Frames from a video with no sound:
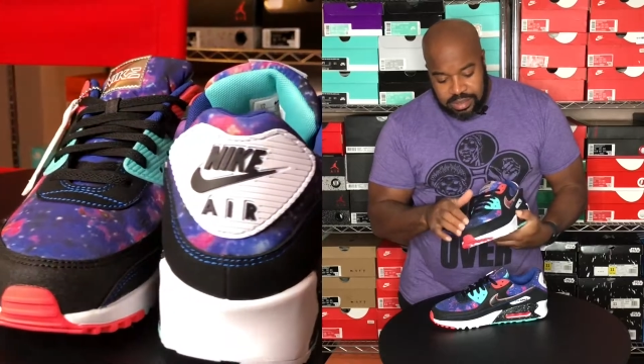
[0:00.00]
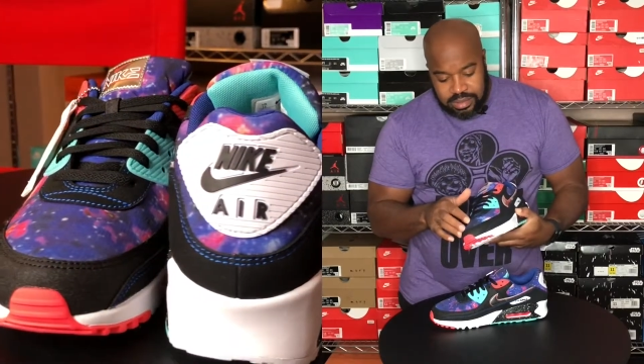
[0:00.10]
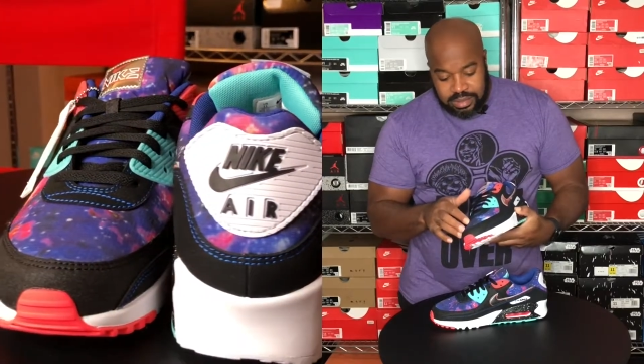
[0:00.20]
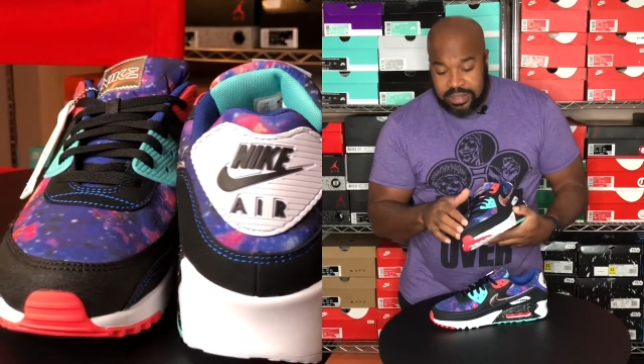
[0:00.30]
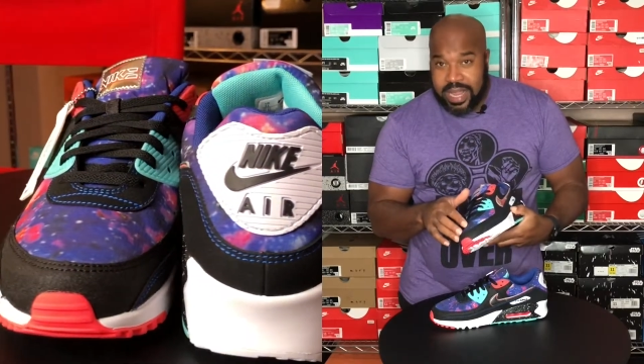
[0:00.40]

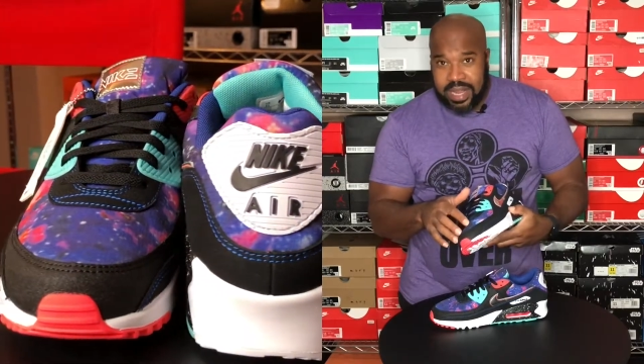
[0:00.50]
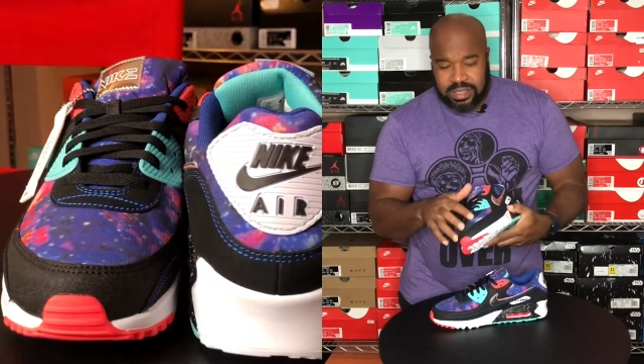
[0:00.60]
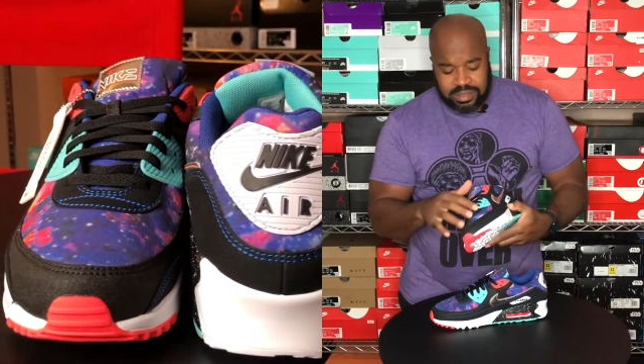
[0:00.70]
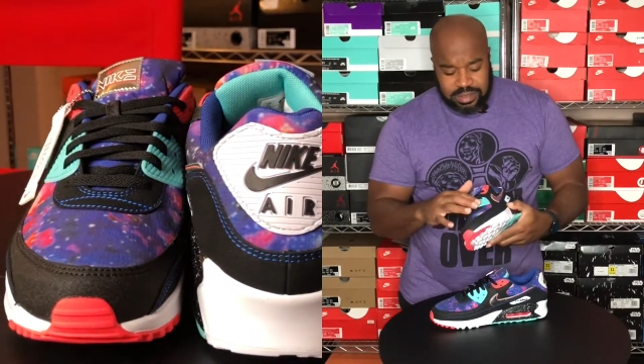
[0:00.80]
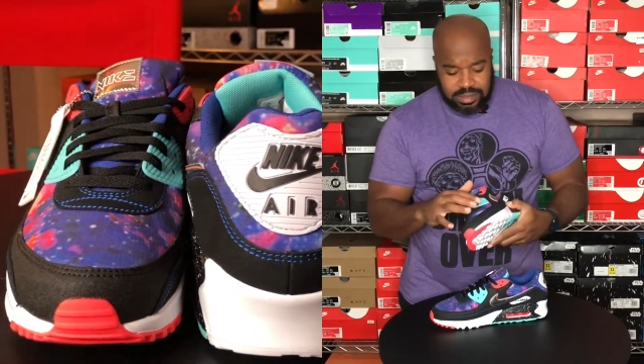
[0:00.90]
this
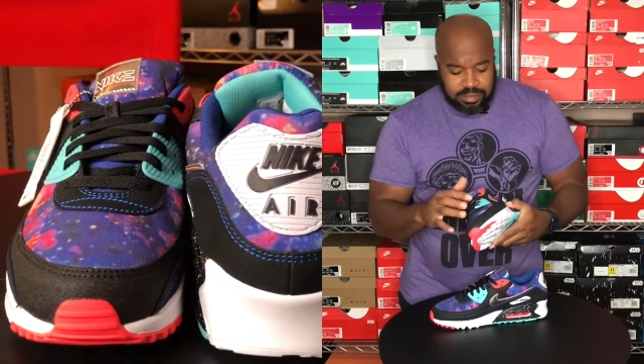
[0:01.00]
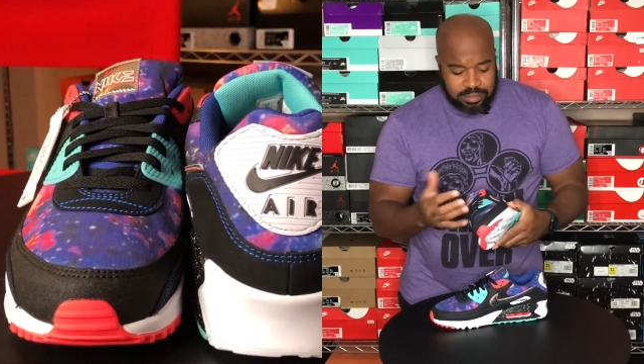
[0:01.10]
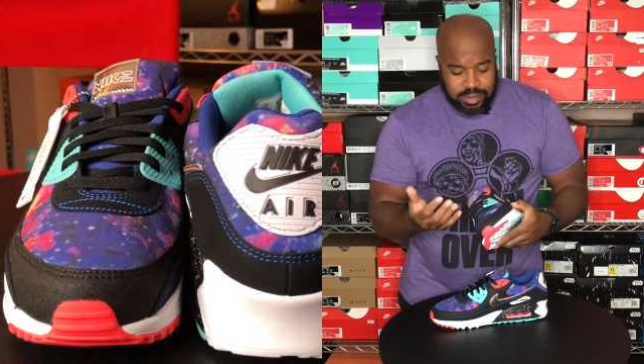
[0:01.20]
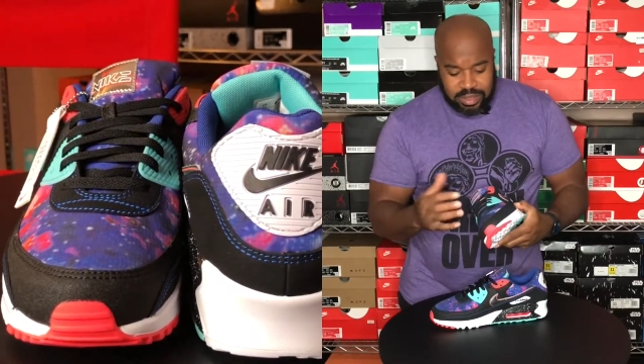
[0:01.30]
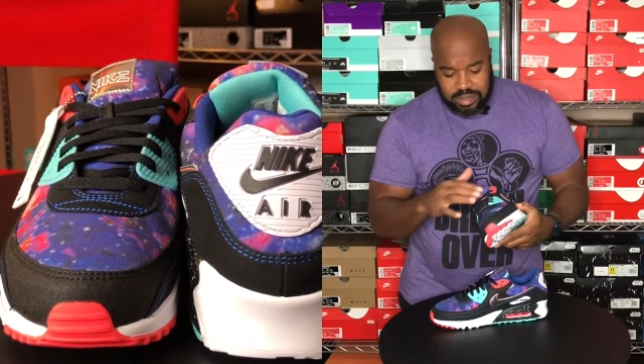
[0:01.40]
Galaxy,
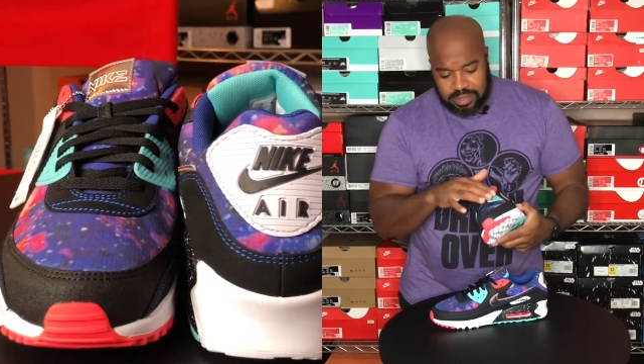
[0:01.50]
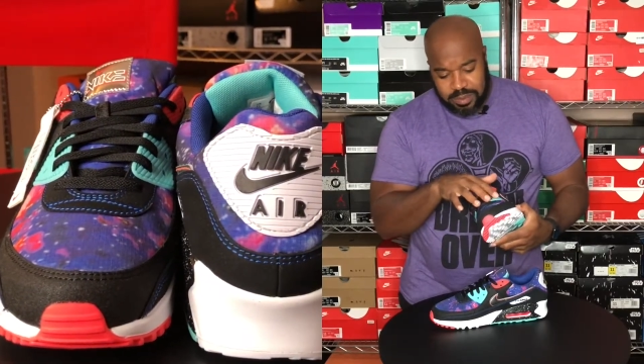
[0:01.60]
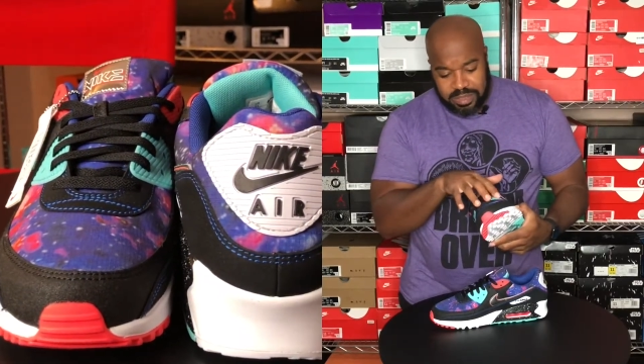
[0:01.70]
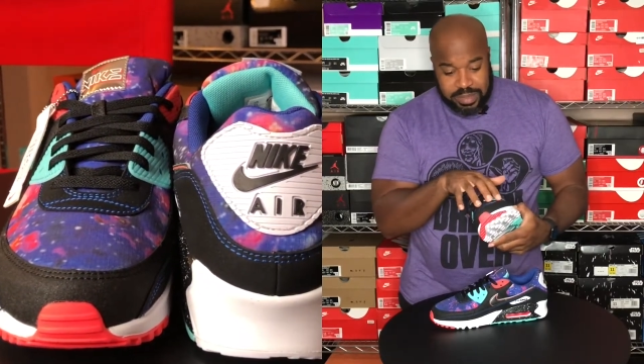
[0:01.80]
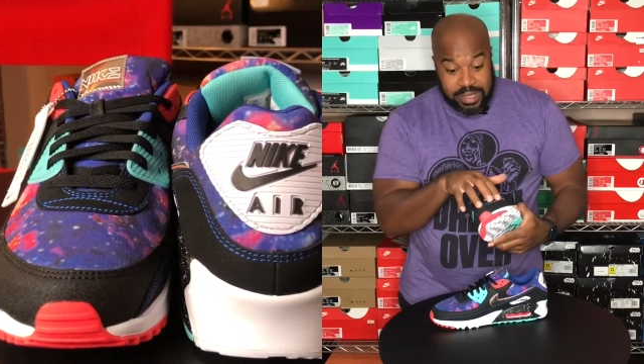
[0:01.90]
I guess it's
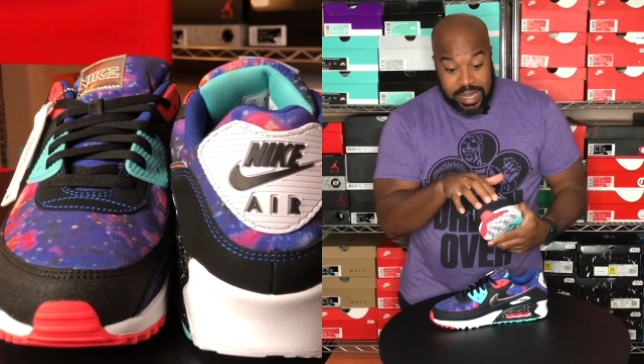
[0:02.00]
supposed to be the